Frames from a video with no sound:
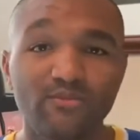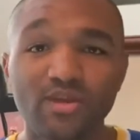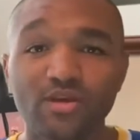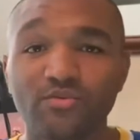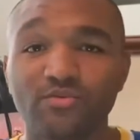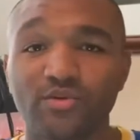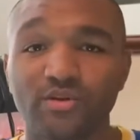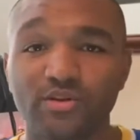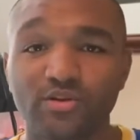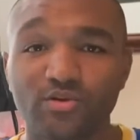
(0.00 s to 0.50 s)

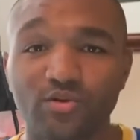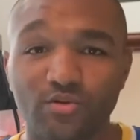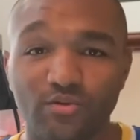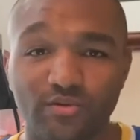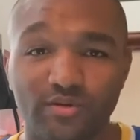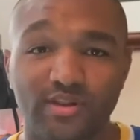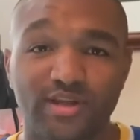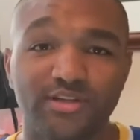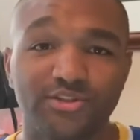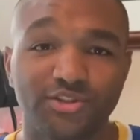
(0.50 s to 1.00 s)
really cool
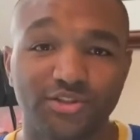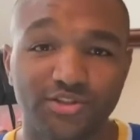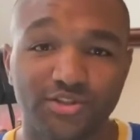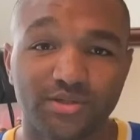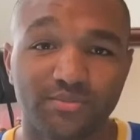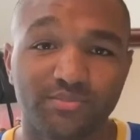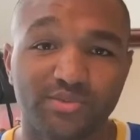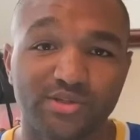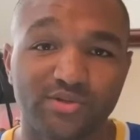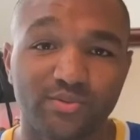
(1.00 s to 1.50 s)

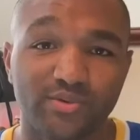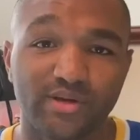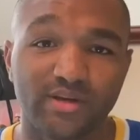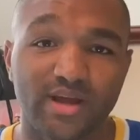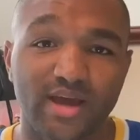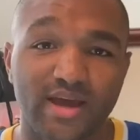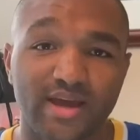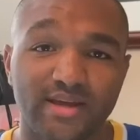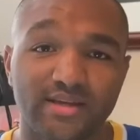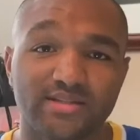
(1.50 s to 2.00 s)
relationship between
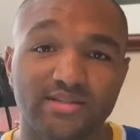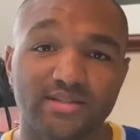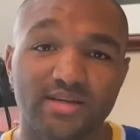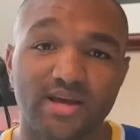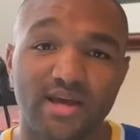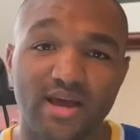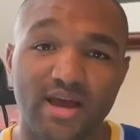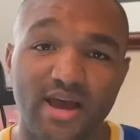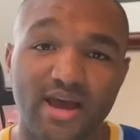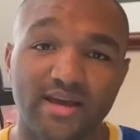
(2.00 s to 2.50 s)
Ace
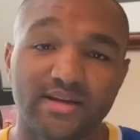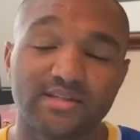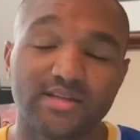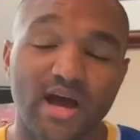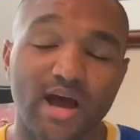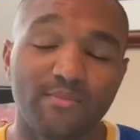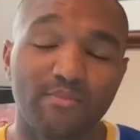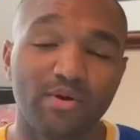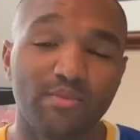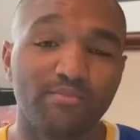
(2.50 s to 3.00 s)
and Tama.